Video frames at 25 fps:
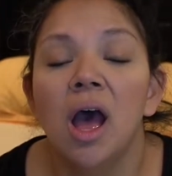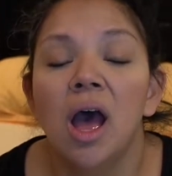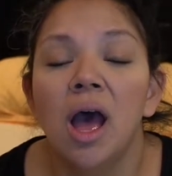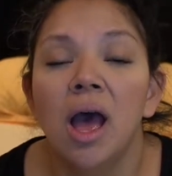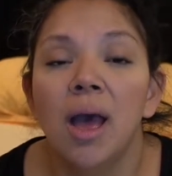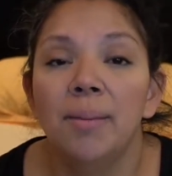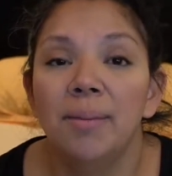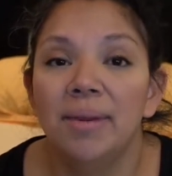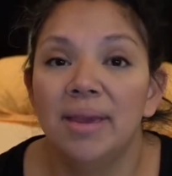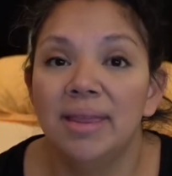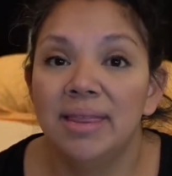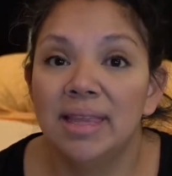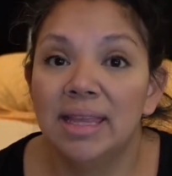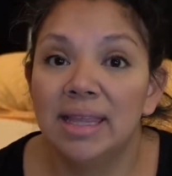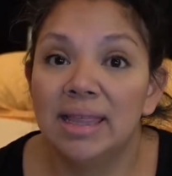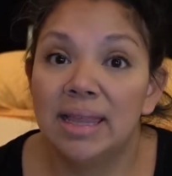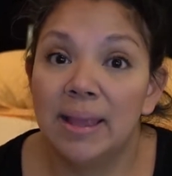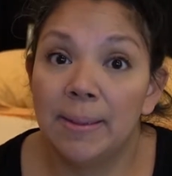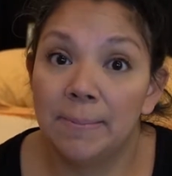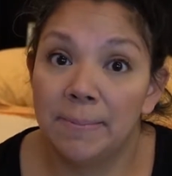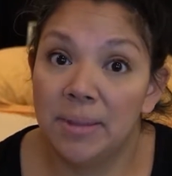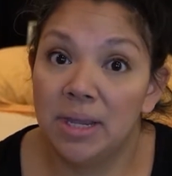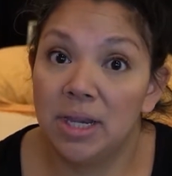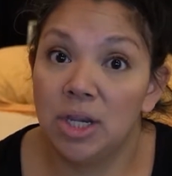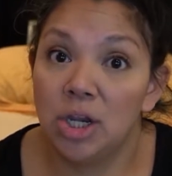And then
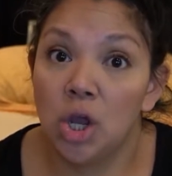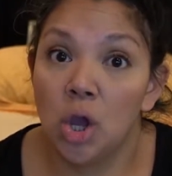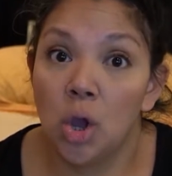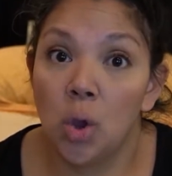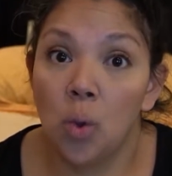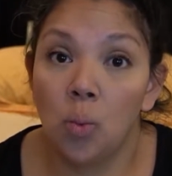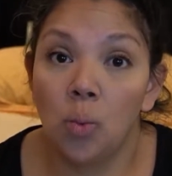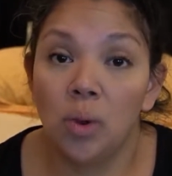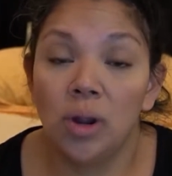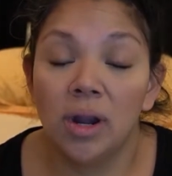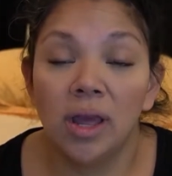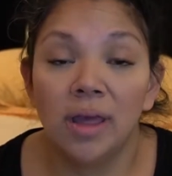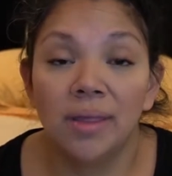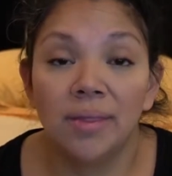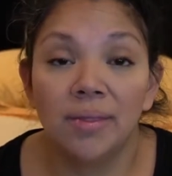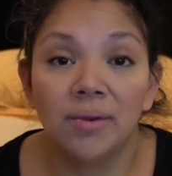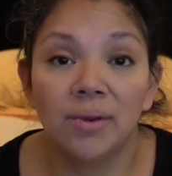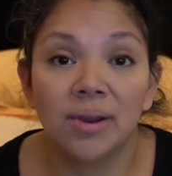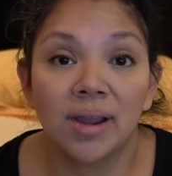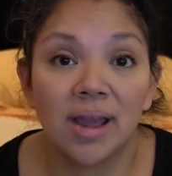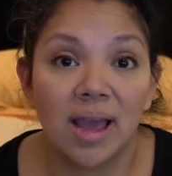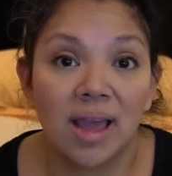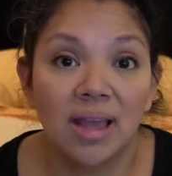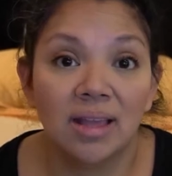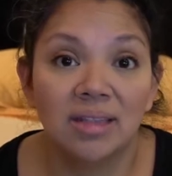let me know what other
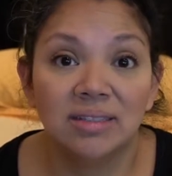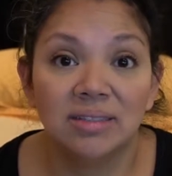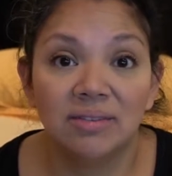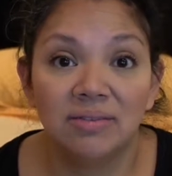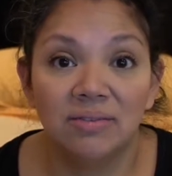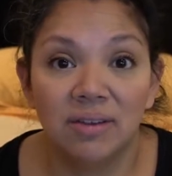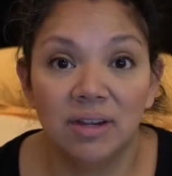kinds of